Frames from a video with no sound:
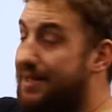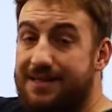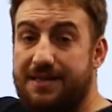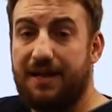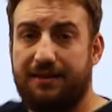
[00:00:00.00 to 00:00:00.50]

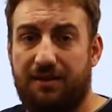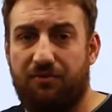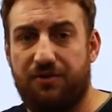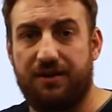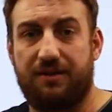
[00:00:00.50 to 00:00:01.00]
is not
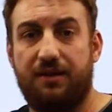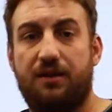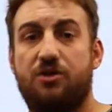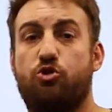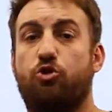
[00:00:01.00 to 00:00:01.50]

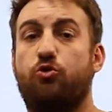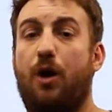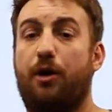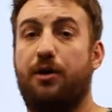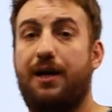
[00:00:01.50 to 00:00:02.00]
infinity, so you
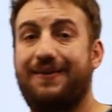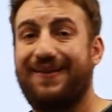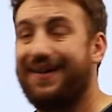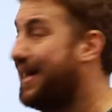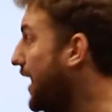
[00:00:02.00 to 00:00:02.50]
are not
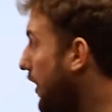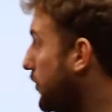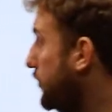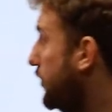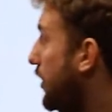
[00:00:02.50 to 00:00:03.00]

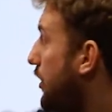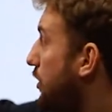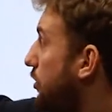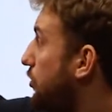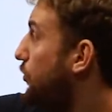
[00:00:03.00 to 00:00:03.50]
allowed
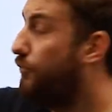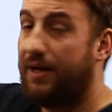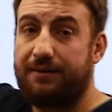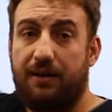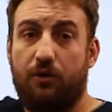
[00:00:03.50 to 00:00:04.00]
to
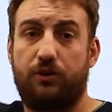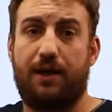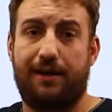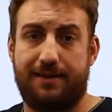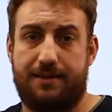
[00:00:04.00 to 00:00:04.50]
factor out the
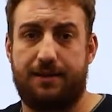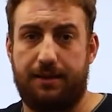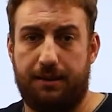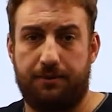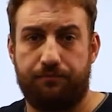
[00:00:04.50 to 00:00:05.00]
highest
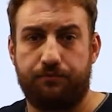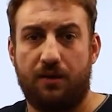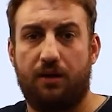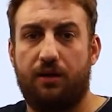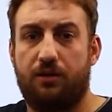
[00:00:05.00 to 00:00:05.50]
degree.
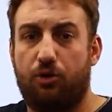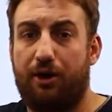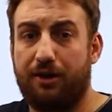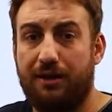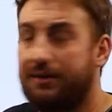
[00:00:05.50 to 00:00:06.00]
You
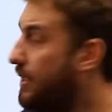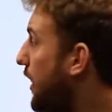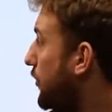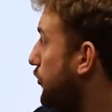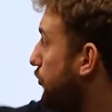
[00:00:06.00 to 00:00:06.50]
are not
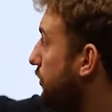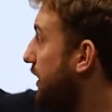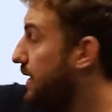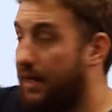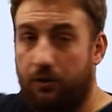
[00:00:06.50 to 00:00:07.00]
allowed to
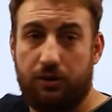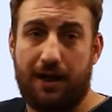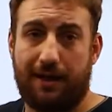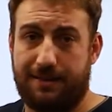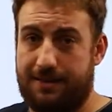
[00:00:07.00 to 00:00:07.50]
take out the
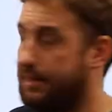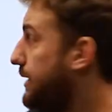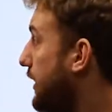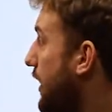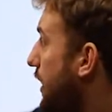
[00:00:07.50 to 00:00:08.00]
highest
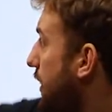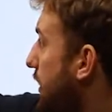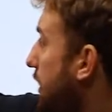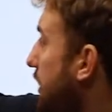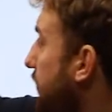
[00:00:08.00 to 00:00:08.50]
degree.
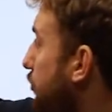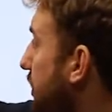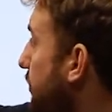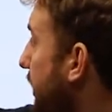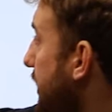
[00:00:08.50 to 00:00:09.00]
Here, if you
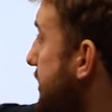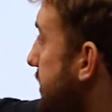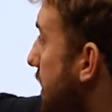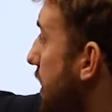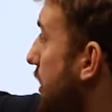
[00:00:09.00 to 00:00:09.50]

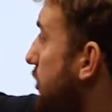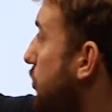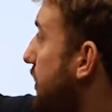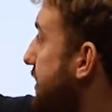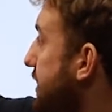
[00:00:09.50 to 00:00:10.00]
replace,
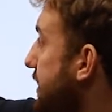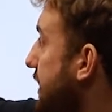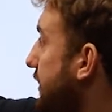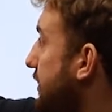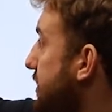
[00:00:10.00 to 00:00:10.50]
you will see
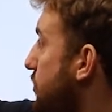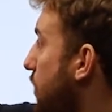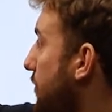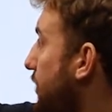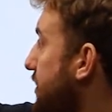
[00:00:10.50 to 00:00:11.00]
that this is
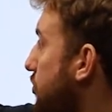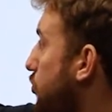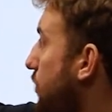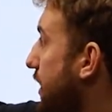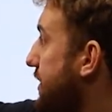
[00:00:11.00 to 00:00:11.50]
1 plus
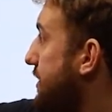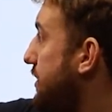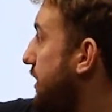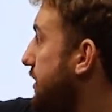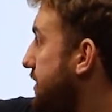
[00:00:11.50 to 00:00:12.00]
2 minus
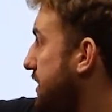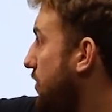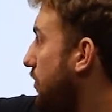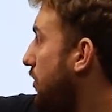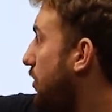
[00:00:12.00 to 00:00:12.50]
3,
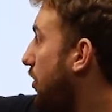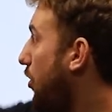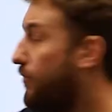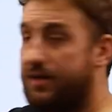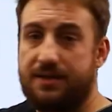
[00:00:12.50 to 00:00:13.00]
0
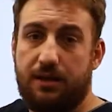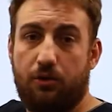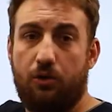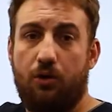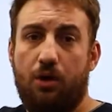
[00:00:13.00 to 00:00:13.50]
over
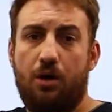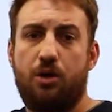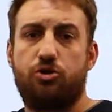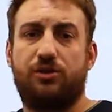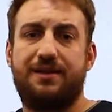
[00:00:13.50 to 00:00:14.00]
0.
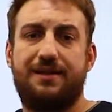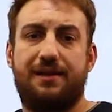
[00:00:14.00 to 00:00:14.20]
So this is